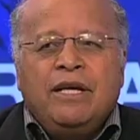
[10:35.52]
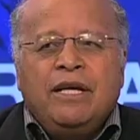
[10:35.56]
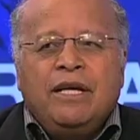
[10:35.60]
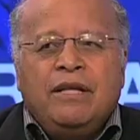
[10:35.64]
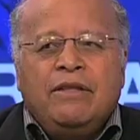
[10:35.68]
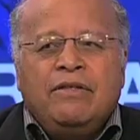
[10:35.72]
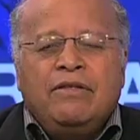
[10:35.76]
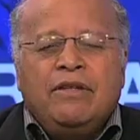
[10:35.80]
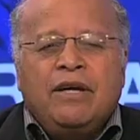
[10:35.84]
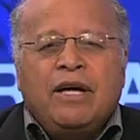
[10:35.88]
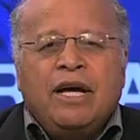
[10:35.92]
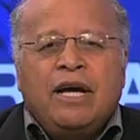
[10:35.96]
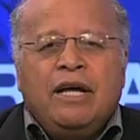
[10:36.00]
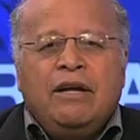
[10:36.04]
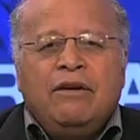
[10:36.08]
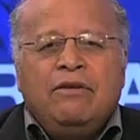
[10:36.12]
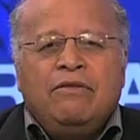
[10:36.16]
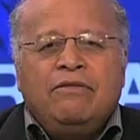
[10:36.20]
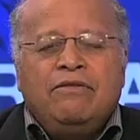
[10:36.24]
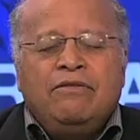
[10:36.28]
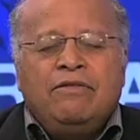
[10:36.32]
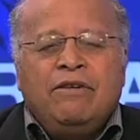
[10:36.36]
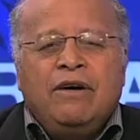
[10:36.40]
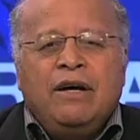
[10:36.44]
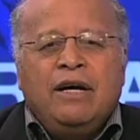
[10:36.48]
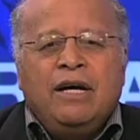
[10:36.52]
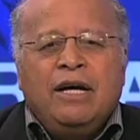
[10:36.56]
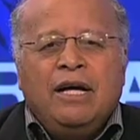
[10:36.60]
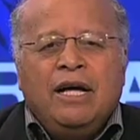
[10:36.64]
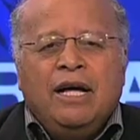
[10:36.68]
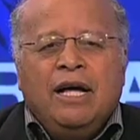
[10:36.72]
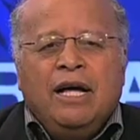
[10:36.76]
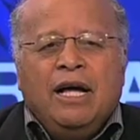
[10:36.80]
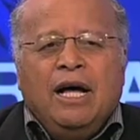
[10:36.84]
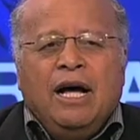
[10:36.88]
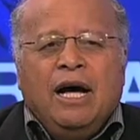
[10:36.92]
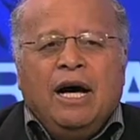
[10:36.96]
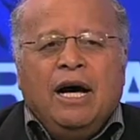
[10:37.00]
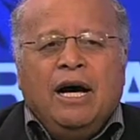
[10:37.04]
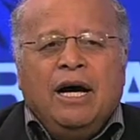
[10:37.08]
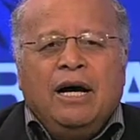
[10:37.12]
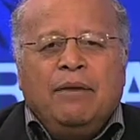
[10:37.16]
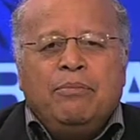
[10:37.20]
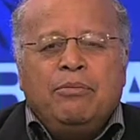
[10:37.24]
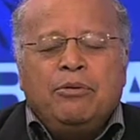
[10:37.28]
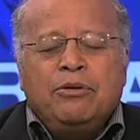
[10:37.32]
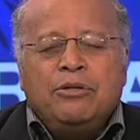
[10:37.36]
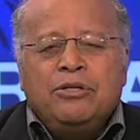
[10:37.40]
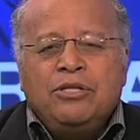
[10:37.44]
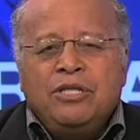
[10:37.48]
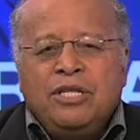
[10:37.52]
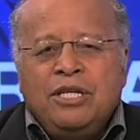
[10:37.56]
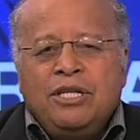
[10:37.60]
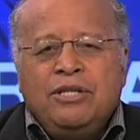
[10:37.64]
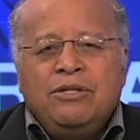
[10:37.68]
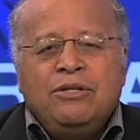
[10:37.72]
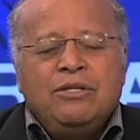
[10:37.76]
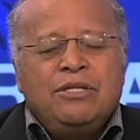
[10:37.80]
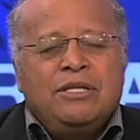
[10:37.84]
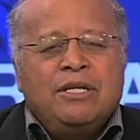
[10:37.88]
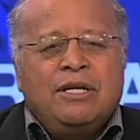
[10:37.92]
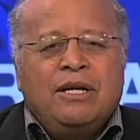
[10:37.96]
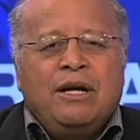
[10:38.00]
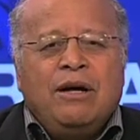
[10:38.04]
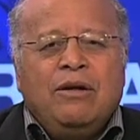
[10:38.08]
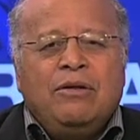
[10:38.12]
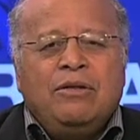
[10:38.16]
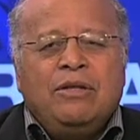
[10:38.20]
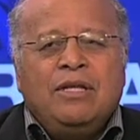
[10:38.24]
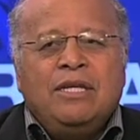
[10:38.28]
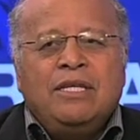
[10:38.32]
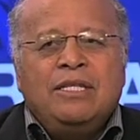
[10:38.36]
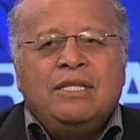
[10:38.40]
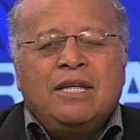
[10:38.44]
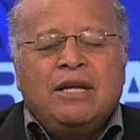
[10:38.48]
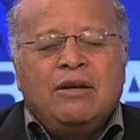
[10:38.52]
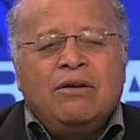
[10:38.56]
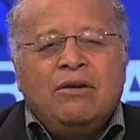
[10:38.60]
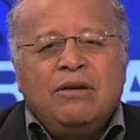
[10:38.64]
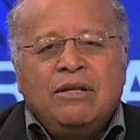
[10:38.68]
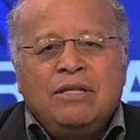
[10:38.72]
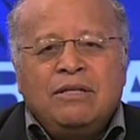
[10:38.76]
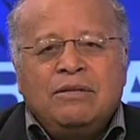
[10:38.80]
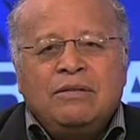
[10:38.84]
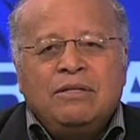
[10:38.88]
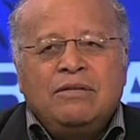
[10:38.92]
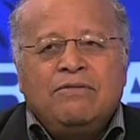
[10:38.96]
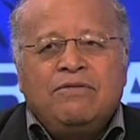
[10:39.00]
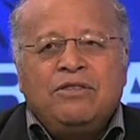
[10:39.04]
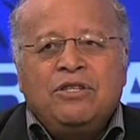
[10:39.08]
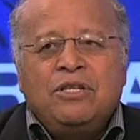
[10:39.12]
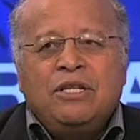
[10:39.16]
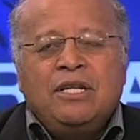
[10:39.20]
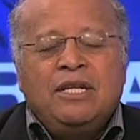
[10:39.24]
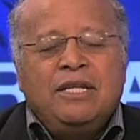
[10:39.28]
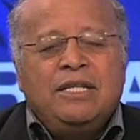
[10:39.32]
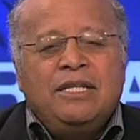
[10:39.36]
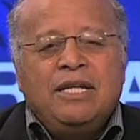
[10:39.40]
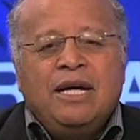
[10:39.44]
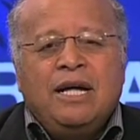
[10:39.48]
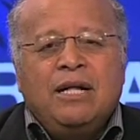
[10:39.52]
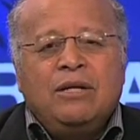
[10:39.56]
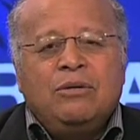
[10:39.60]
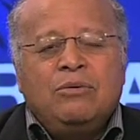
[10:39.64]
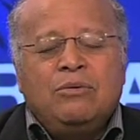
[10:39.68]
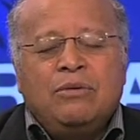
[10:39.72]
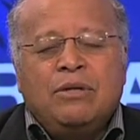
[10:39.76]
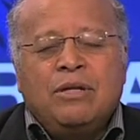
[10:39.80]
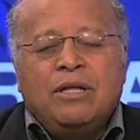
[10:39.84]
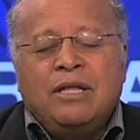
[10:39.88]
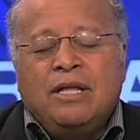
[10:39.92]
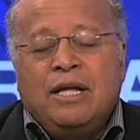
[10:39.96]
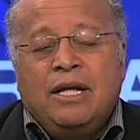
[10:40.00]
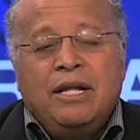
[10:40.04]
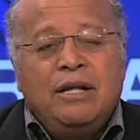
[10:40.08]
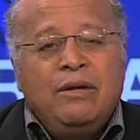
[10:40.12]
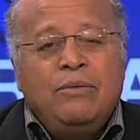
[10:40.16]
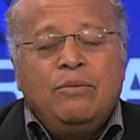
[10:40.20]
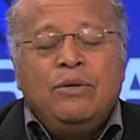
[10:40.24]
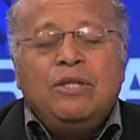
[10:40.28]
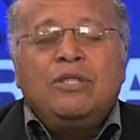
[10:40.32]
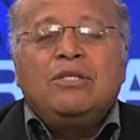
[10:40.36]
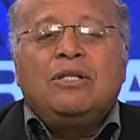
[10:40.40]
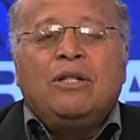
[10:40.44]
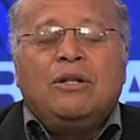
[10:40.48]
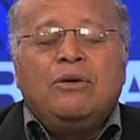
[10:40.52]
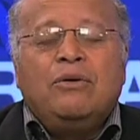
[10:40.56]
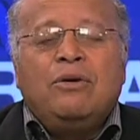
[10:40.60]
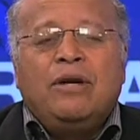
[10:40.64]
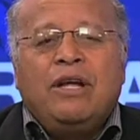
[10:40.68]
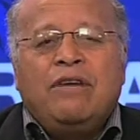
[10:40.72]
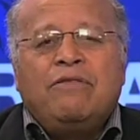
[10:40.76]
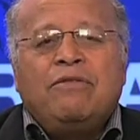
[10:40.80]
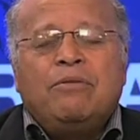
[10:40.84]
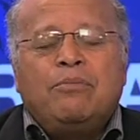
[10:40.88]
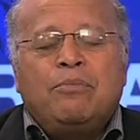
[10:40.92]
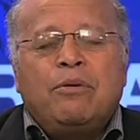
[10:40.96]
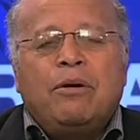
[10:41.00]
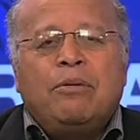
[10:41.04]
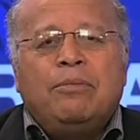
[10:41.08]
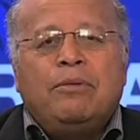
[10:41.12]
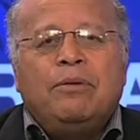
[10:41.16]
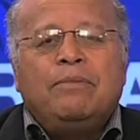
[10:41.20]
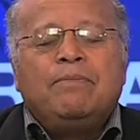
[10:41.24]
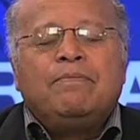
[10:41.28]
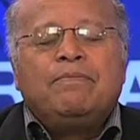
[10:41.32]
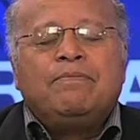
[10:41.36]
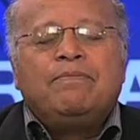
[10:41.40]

if the kind of uh, uh, procedures around these are not sufficiently dealt with, then we're still going to have a problem.